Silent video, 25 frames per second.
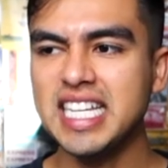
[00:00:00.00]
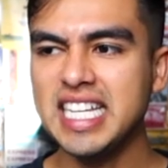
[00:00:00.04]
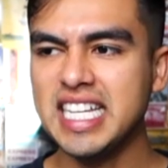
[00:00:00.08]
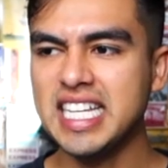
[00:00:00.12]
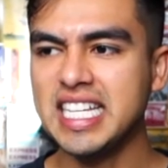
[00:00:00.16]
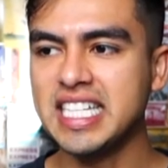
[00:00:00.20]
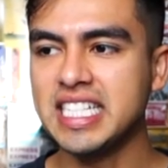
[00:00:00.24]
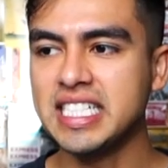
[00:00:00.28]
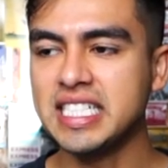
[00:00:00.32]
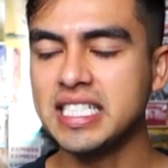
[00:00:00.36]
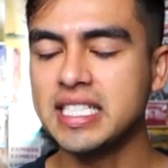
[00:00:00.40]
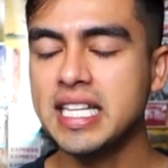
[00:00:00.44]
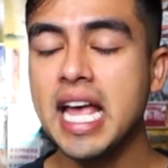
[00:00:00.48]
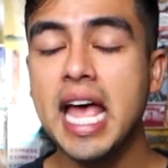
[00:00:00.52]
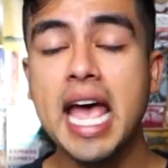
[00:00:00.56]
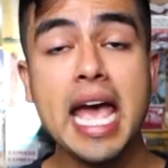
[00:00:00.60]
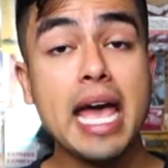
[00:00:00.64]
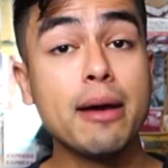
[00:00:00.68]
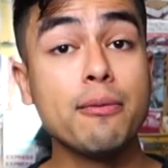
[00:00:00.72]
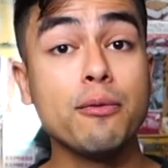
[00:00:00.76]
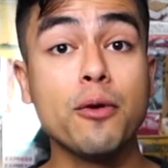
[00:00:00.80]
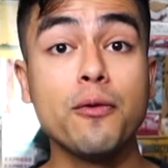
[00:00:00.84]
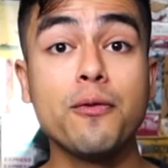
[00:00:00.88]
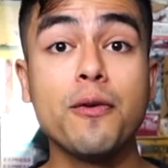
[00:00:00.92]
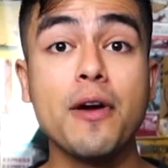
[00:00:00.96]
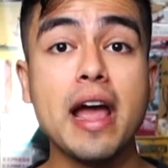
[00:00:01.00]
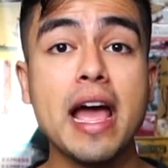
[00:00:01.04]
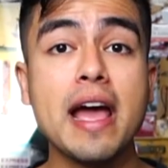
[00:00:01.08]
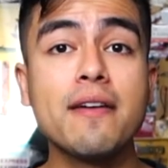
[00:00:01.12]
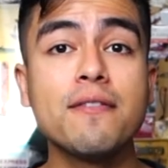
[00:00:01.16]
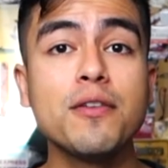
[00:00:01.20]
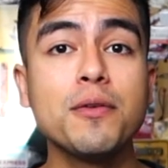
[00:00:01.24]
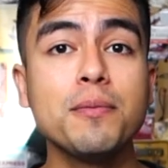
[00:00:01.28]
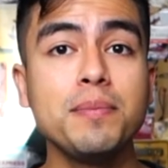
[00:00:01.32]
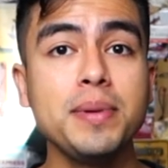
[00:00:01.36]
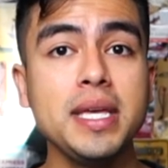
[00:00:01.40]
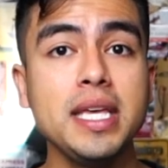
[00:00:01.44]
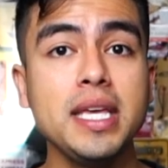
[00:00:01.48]
is and will
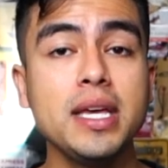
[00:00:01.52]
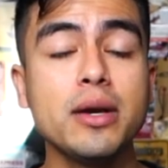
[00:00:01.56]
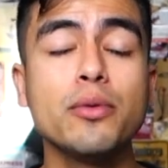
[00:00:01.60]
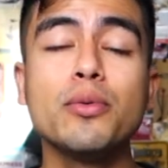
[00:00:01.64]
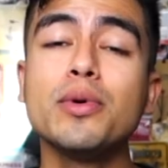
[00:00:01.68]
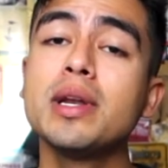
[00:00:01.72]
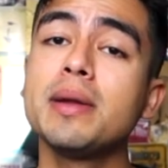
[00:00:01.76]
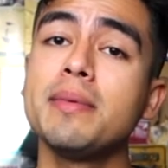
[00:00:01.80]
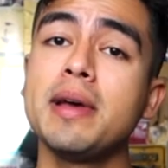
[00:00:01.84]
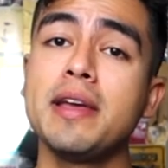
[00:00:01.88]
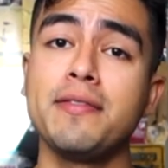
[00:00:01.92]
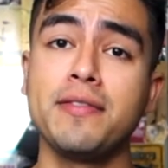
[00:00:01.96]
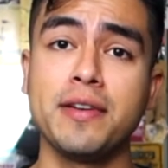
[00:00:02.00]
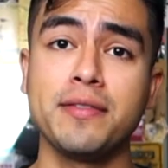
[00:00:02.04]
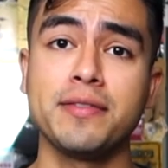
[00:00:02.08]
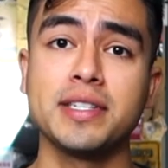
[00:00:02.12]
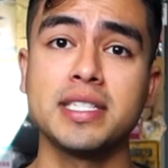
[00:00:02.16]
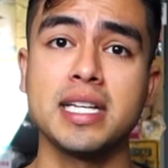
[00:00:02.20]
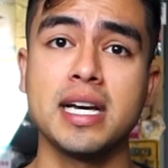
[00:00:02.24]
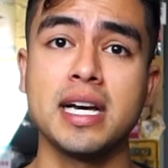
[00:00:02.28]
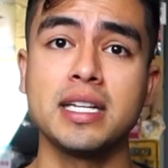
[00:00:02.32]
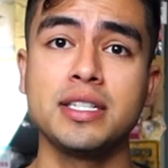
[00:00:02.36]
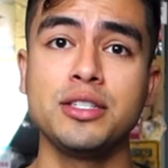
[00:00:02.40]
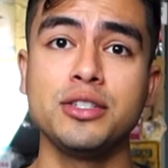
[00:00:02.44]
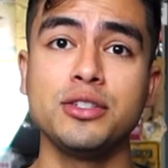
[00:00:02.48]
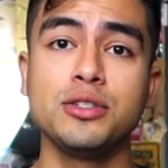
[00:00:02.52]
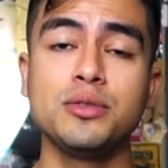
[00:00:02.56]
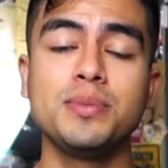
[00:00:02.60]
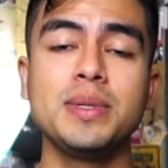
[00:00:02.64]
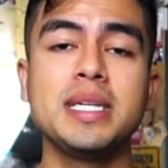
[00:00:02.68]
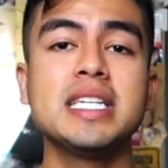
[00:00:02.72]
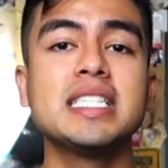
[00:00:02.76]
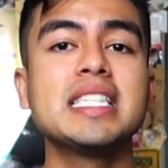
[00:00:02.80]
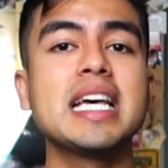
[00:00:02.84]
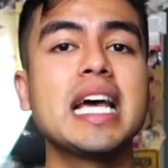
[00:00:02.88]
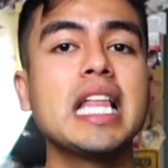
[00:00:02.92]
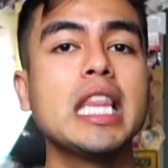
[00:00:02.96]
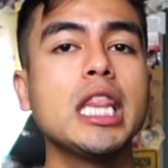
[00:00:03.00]
forever be one of my favorite tattoos
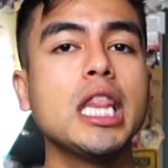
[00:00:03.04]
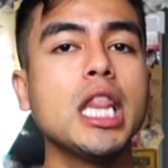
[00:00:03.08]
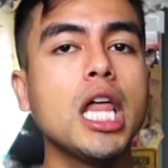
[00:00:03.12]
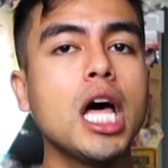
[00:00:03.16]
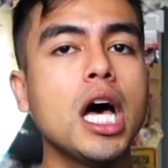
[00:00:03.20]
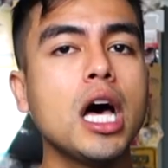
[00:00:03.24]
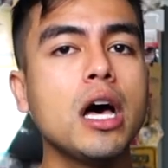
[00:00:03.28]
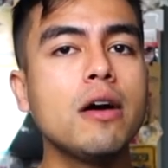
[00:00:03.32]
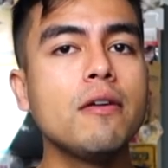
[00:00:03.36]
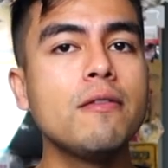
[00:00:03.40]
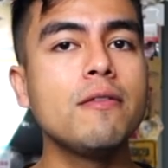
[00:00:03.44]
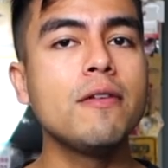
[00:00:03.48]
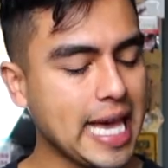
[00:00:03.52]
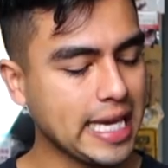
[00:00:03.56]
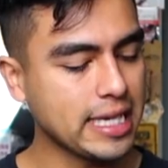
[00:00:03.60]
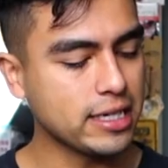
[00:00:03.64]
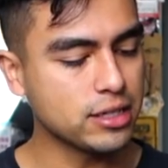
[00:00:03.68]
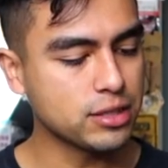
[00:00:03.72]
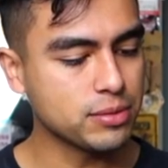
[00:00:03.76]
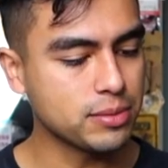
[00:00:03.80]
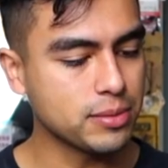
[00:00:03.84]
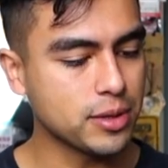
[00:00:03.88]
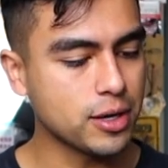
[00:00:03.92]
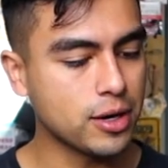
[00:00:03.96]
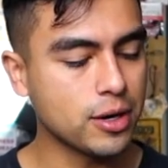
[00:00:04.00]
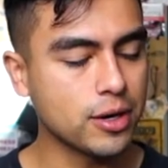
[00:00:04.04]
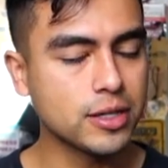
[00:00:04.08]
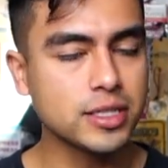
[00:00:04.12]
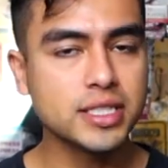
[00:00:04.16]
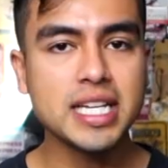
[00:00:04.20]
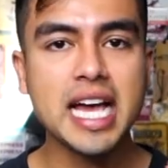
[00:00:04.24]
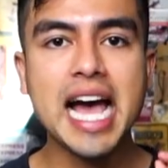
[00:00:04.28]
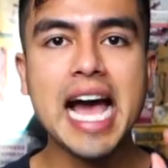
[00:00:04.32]
because I love anatomical hearts.